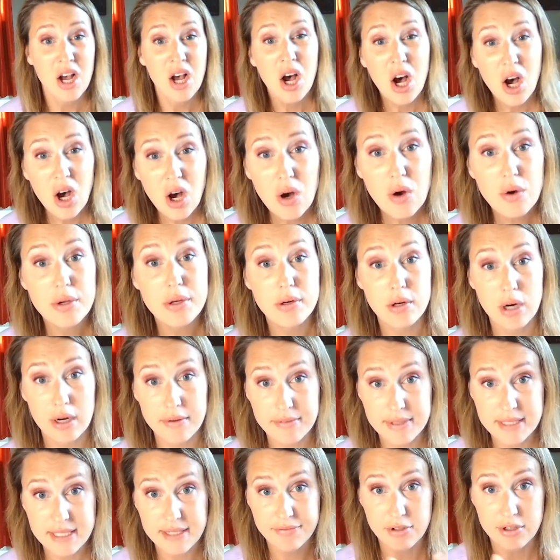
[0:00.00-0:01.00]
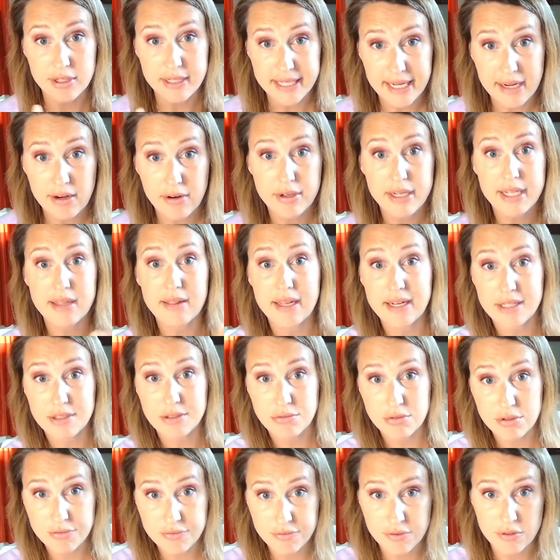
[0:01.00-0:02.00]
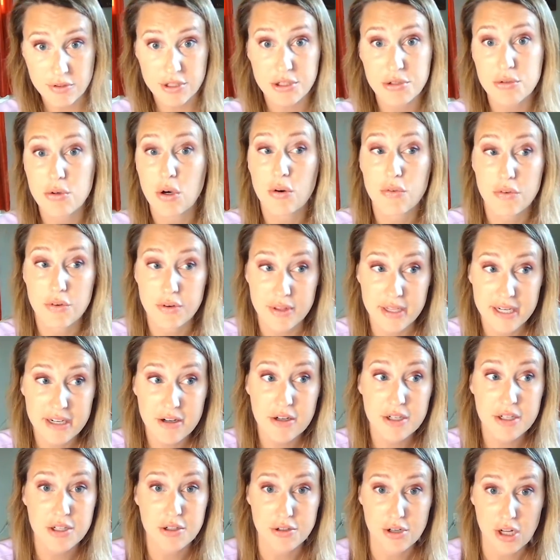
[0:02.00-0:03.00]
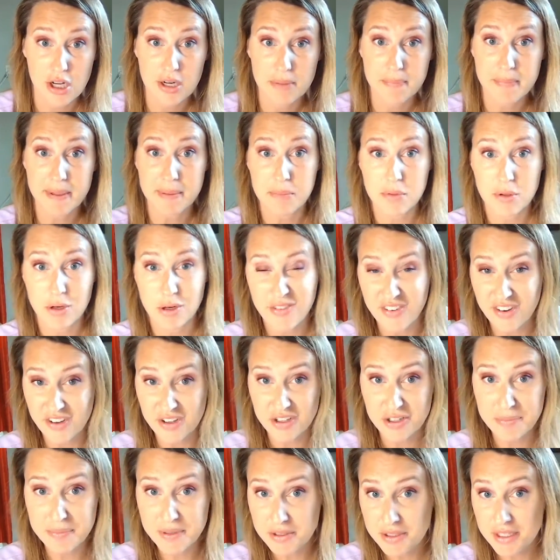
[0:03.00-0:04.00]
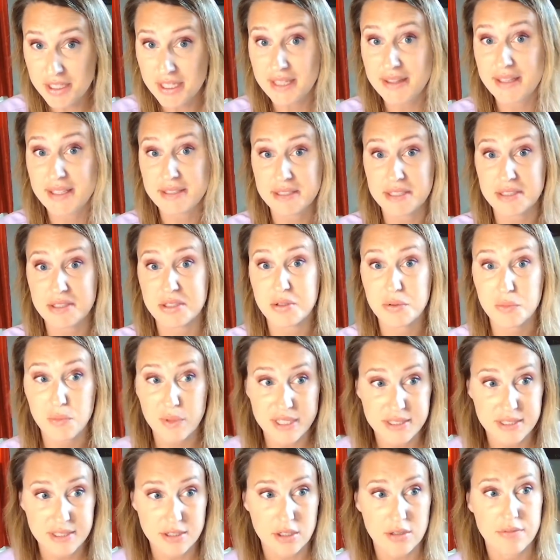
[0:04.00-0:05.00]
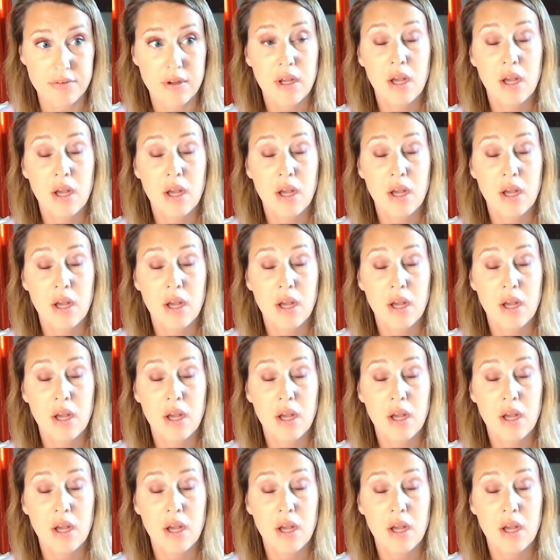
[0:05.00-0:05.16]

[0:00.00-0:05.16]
Oh, you're of a different county. Let us refer you over there. You're not a member of our community. This is who we serve.